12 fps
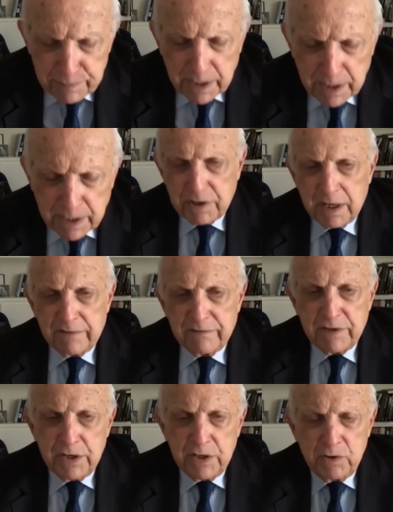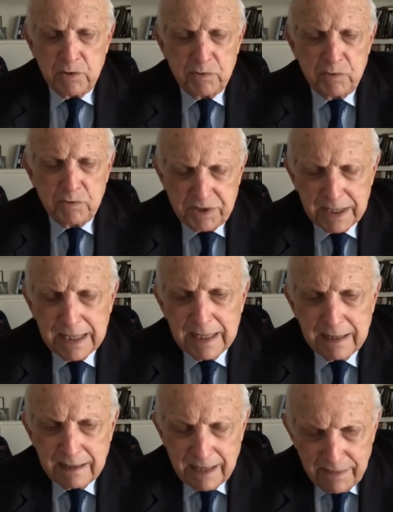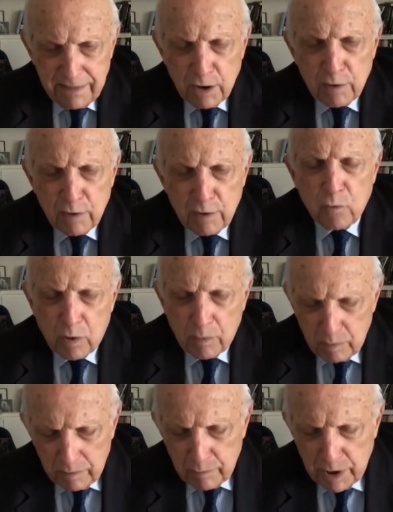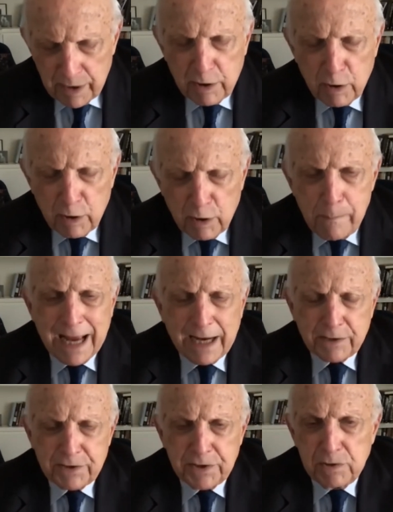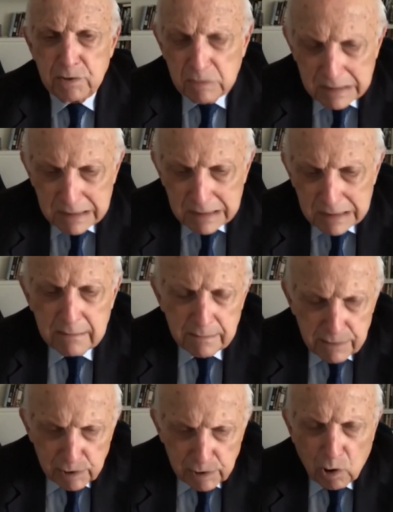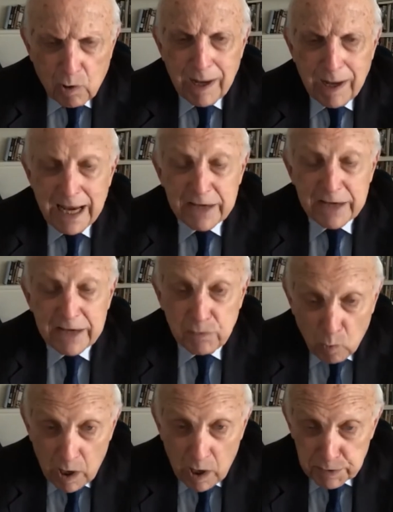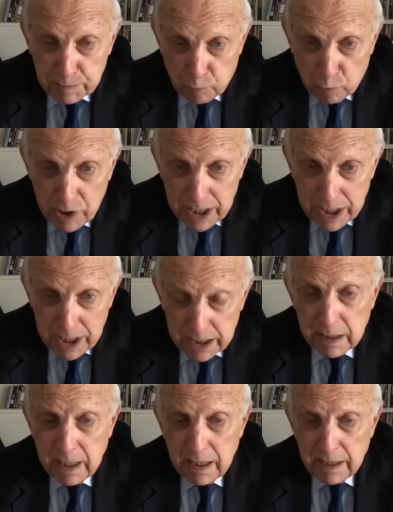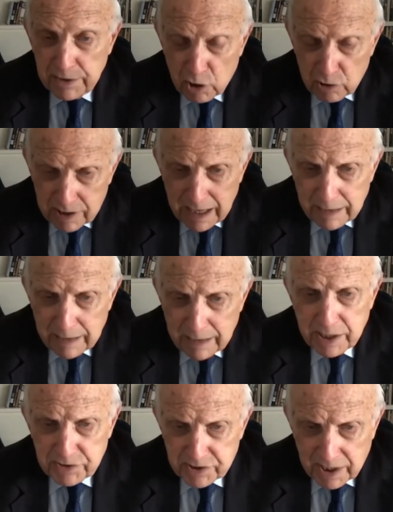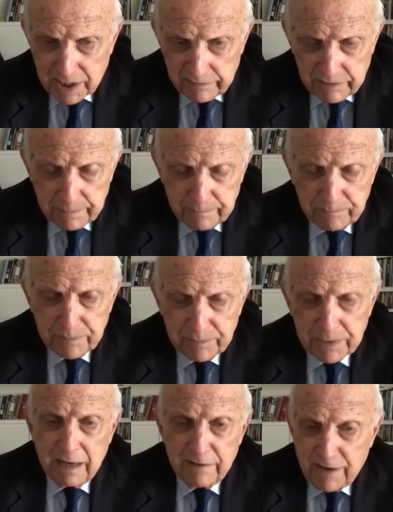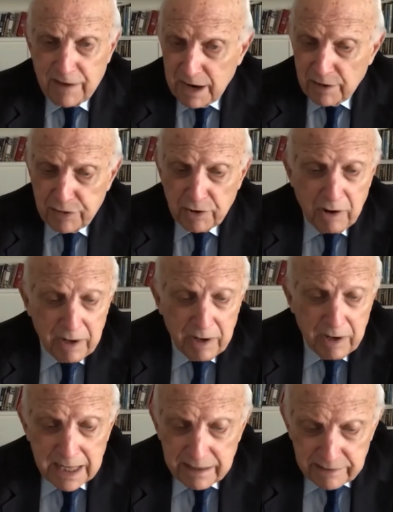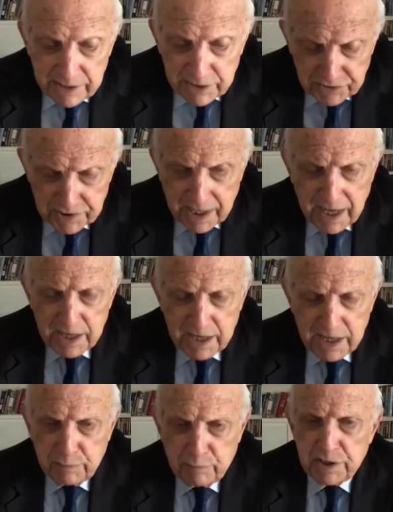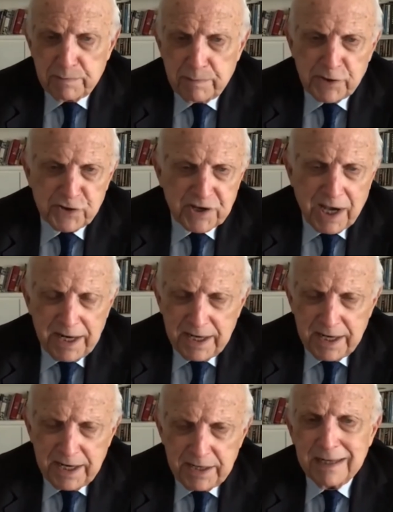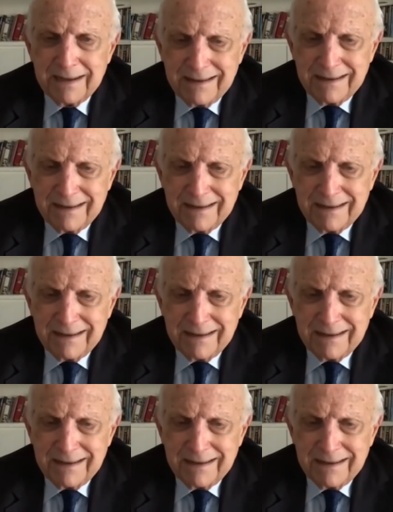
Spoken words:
depiction of the news, and therefore we ought to go back to the law as it was pre-New York Times against Sullivan. Final thought, this is a case which has been cited